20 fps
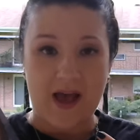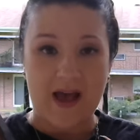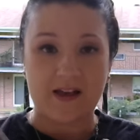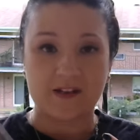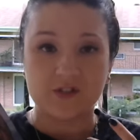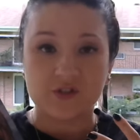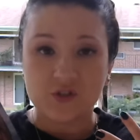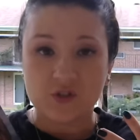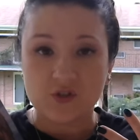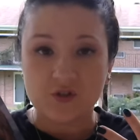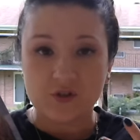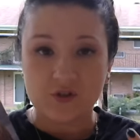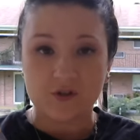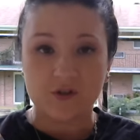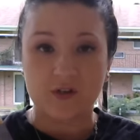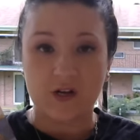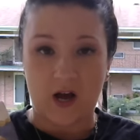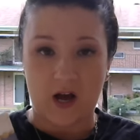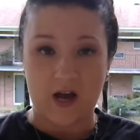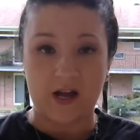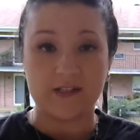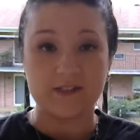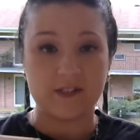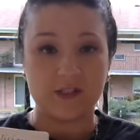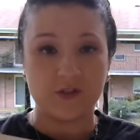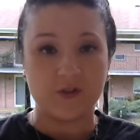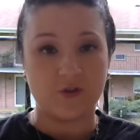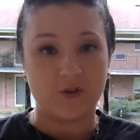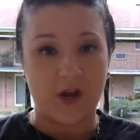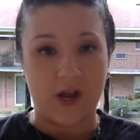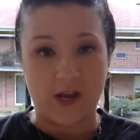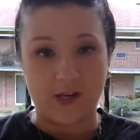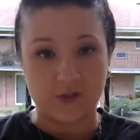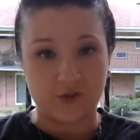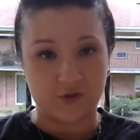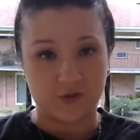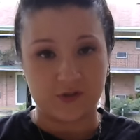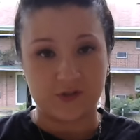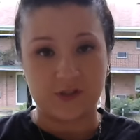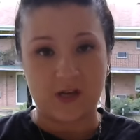ask your guides and your
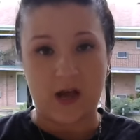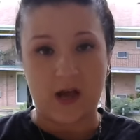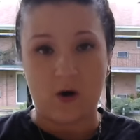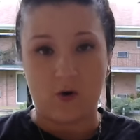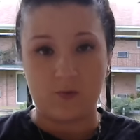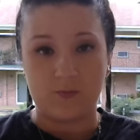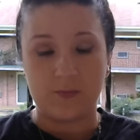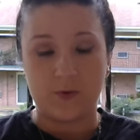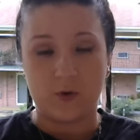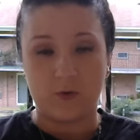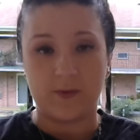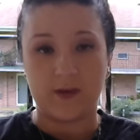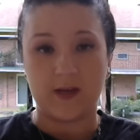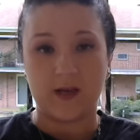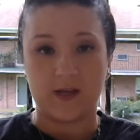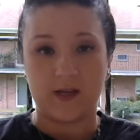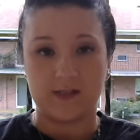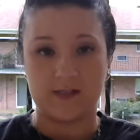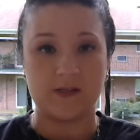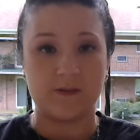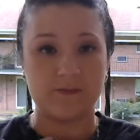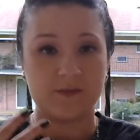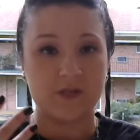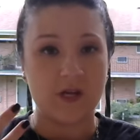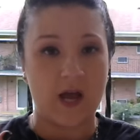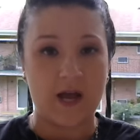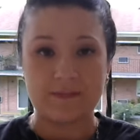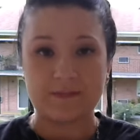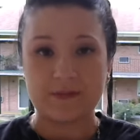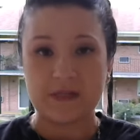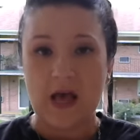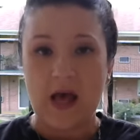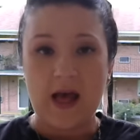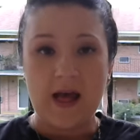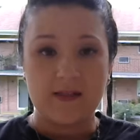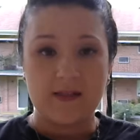angels to help you, because sometimes